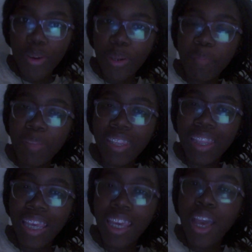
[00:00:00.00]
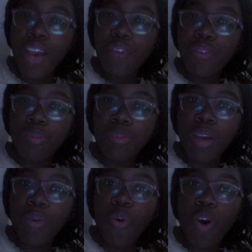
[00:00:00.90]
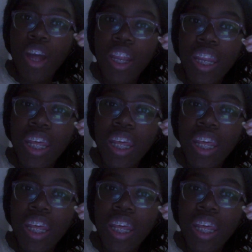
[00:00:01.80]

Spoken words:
but like from now on